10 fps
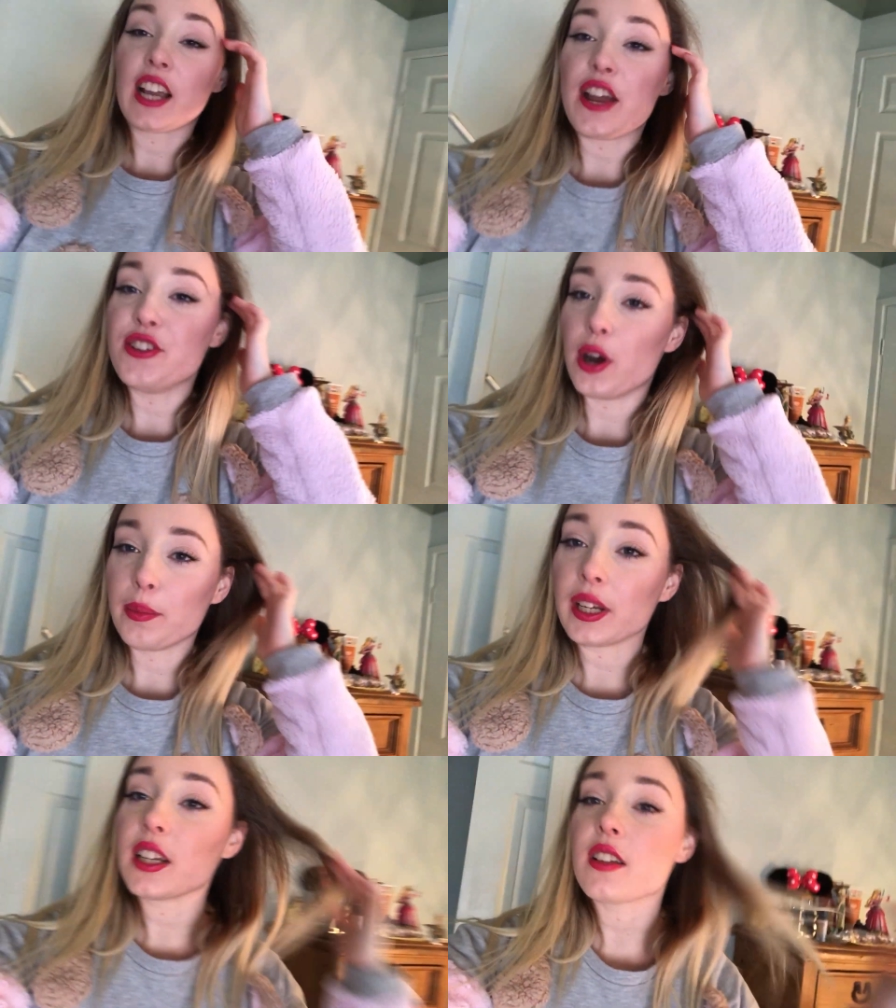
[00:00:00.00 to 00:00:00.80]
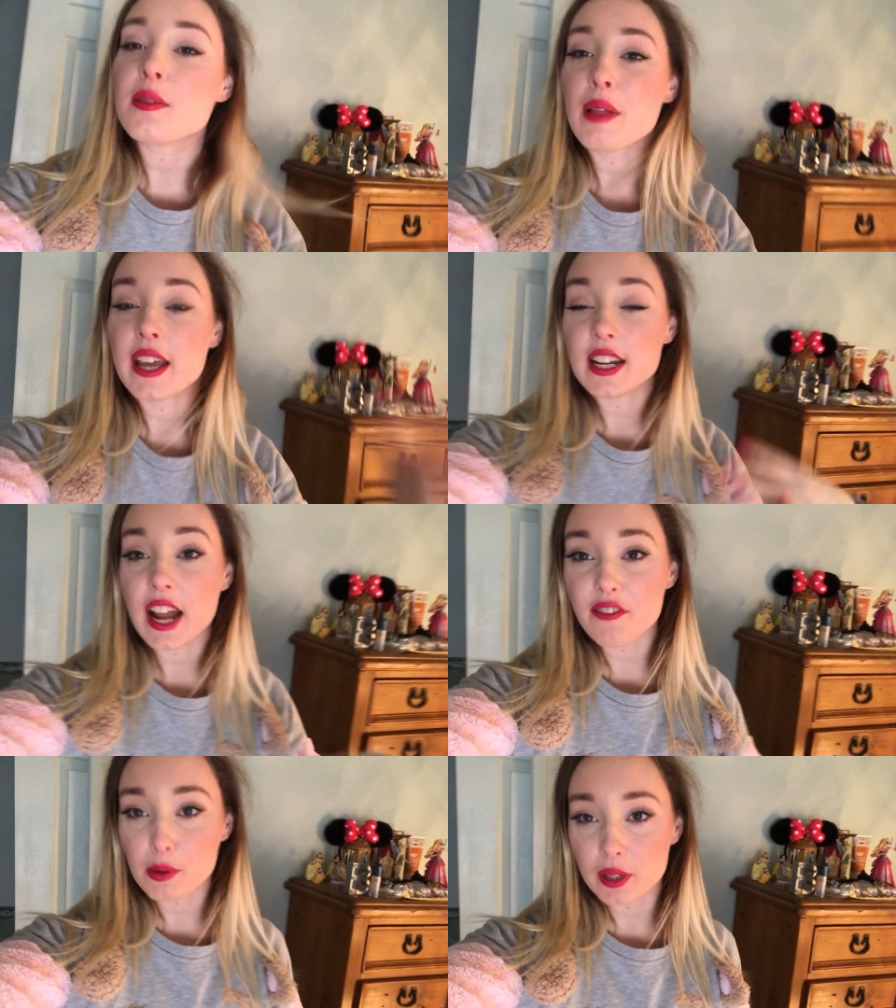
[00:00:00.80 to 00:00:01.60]
like, I know I'm gonna get on the plane
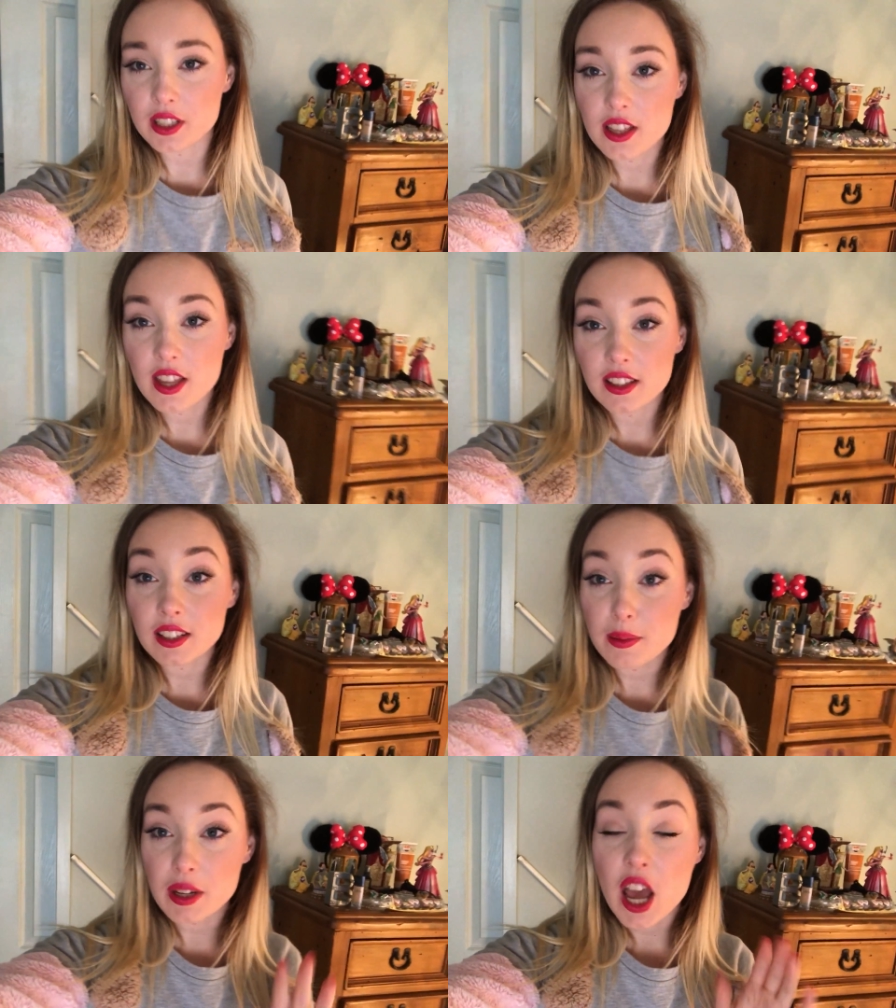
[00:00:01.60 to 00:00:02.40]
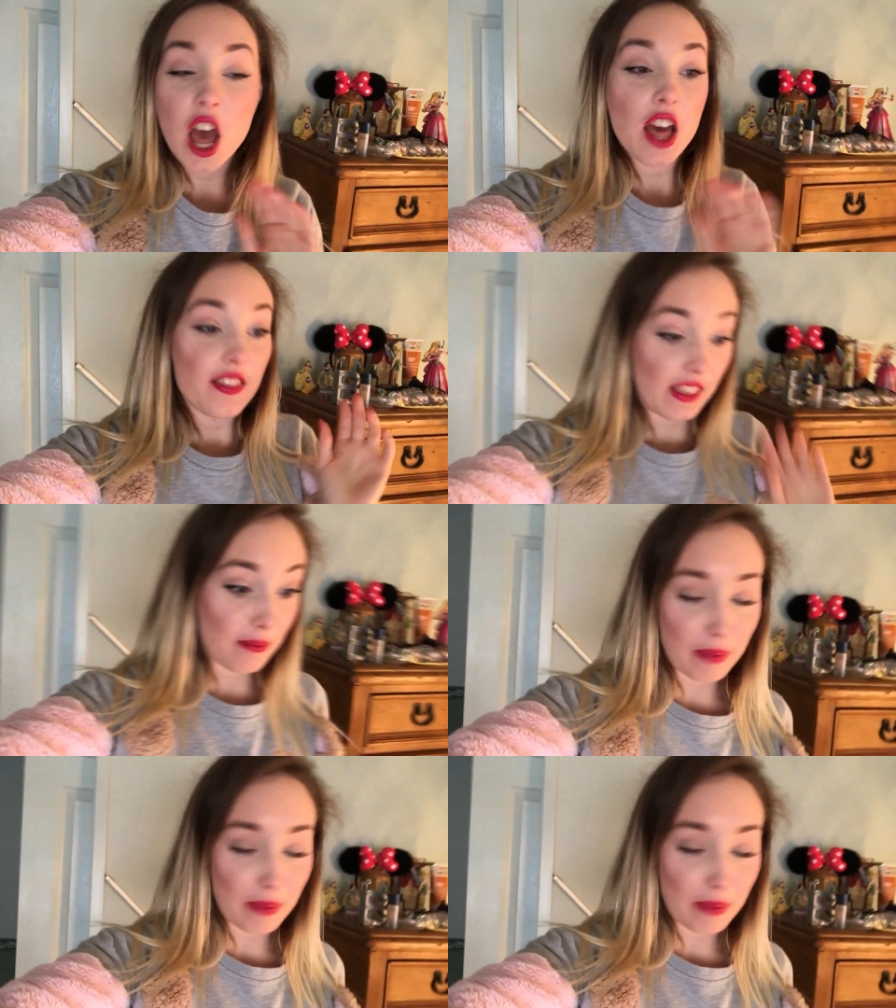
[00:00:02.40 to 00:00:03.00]
and everybody's gonna think that I'm like the